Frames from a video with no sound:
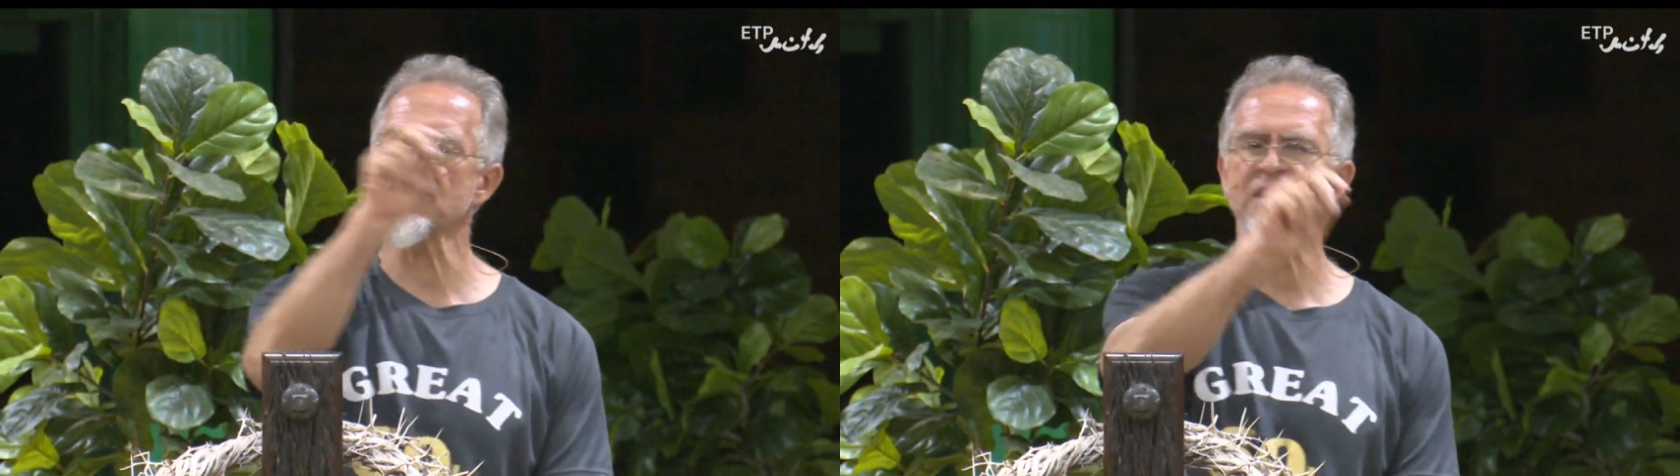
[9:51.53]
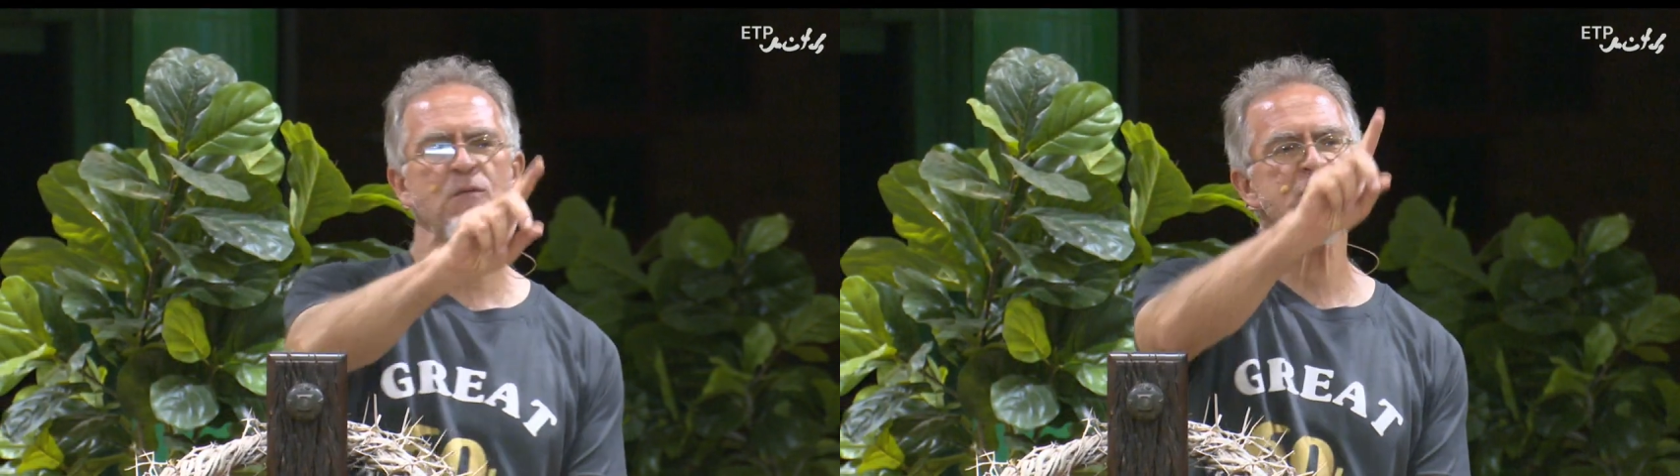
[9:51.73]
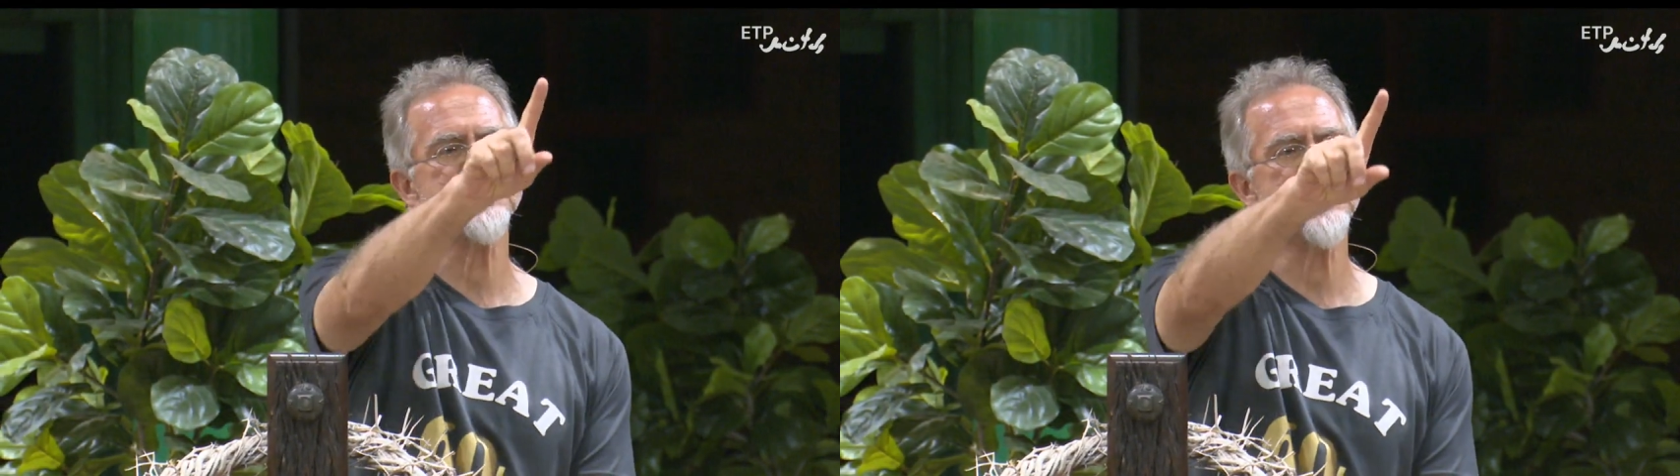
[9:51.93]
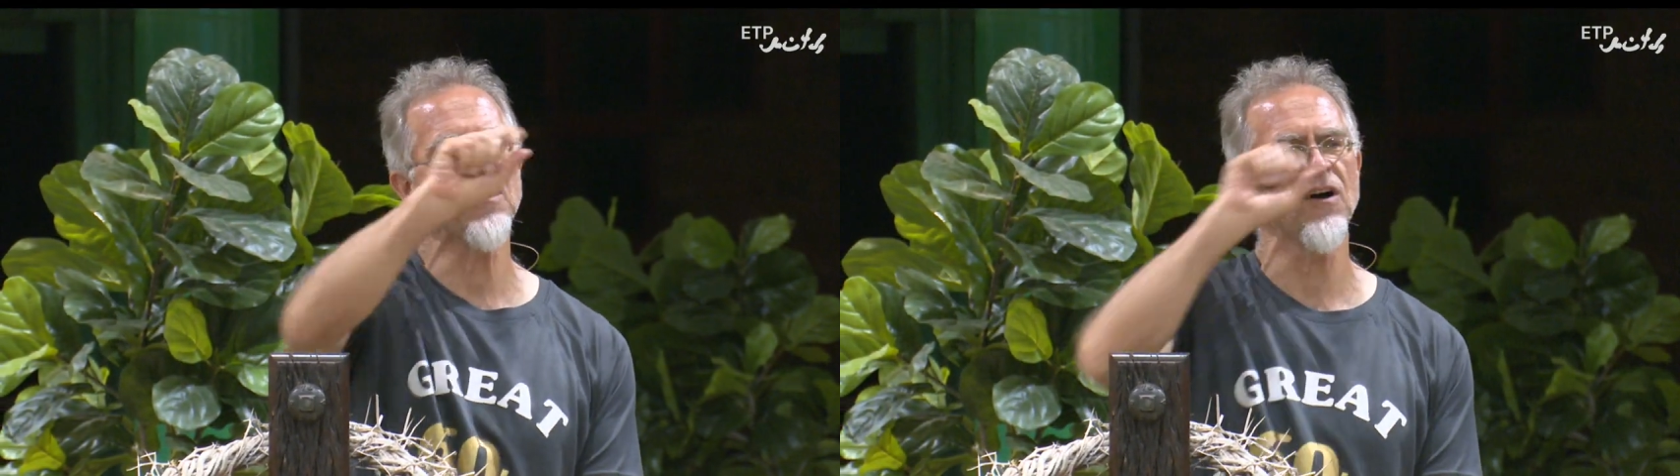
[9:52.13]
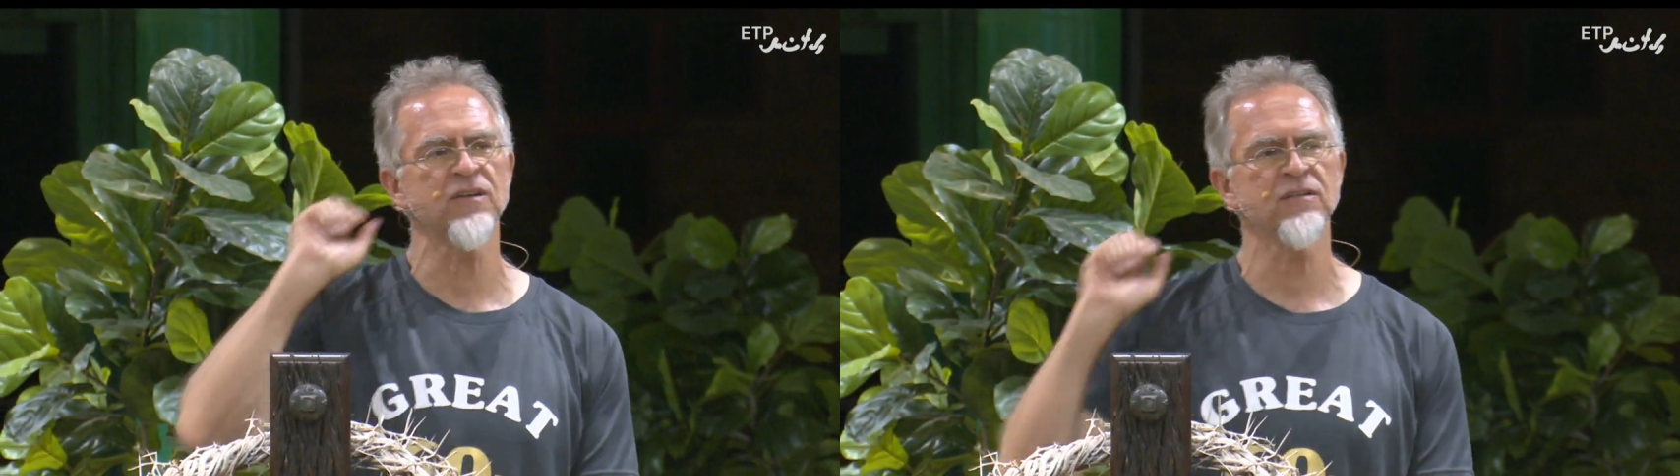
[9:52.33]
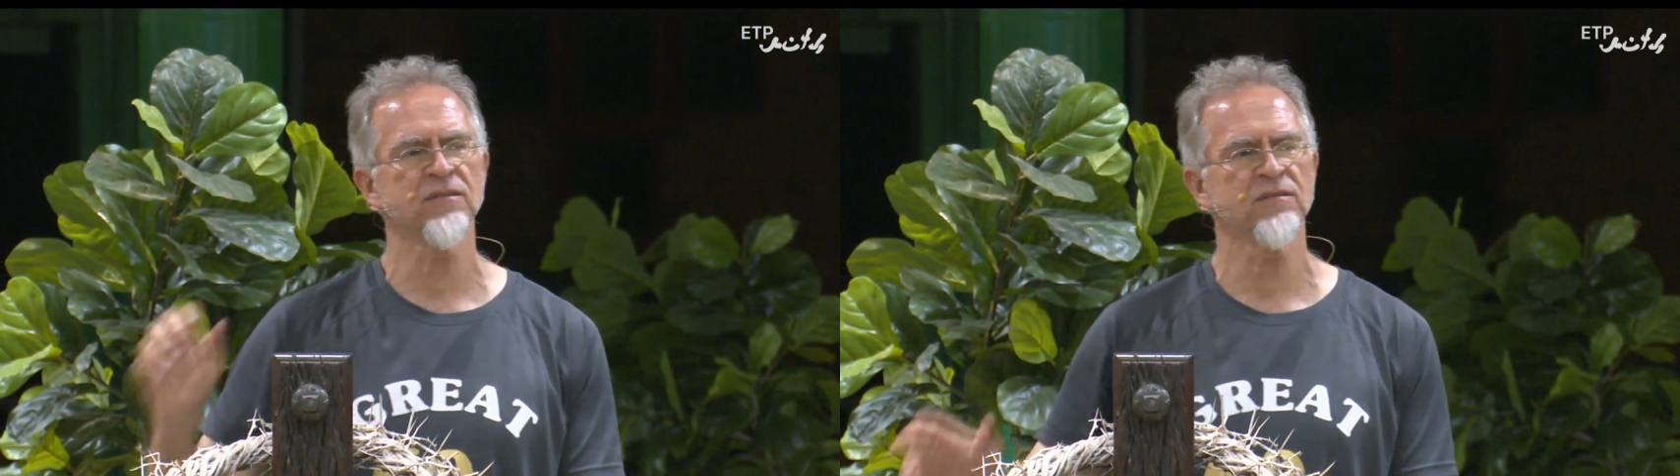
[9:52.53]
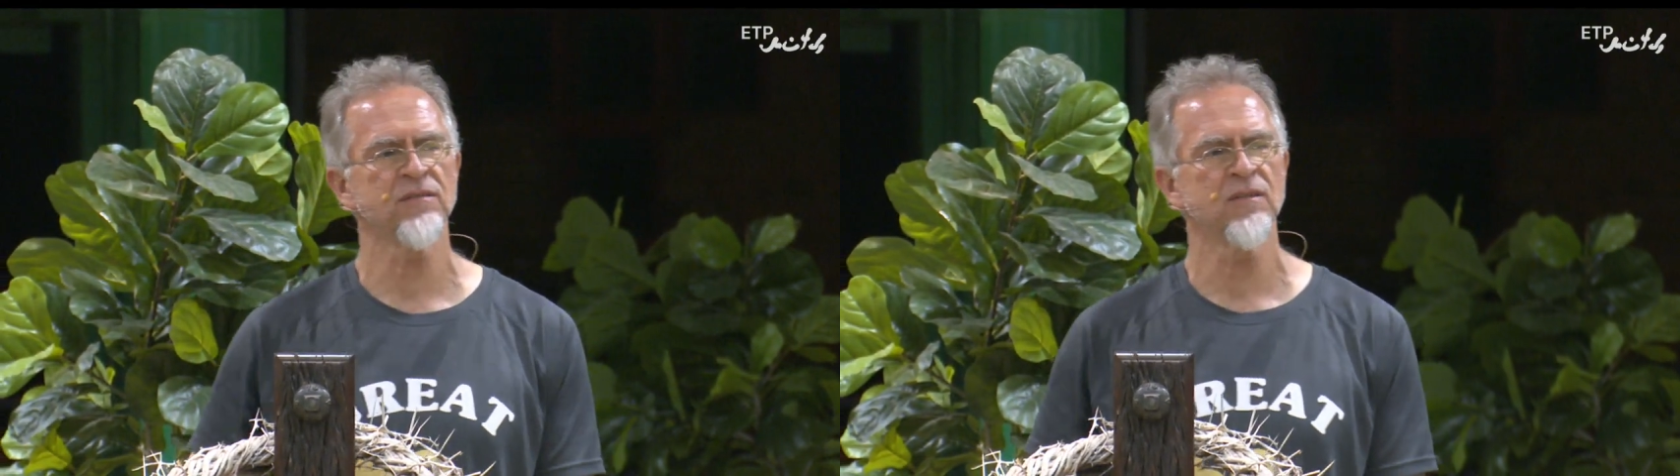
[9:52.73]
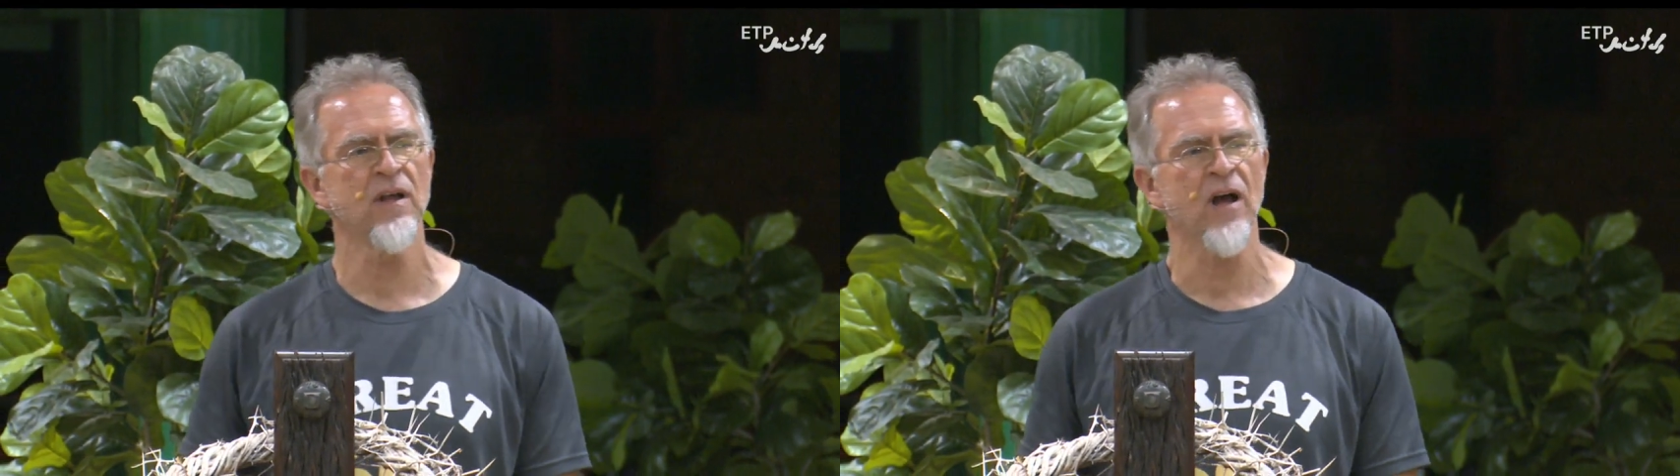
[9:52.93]
They will see God.
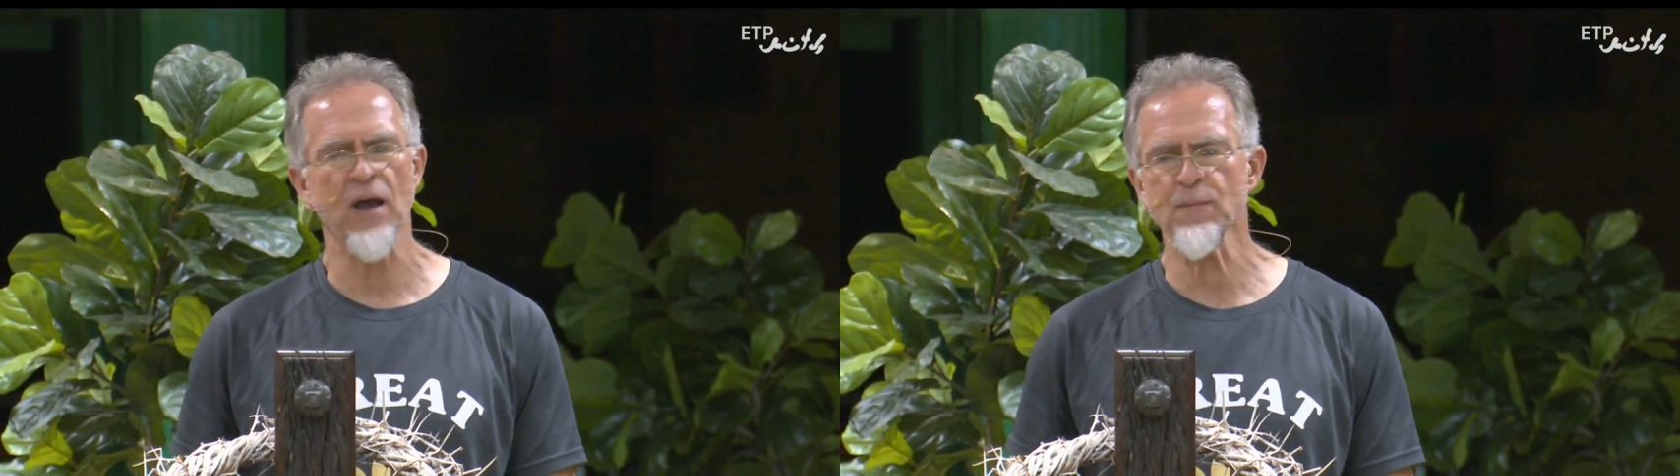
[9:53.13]
I'm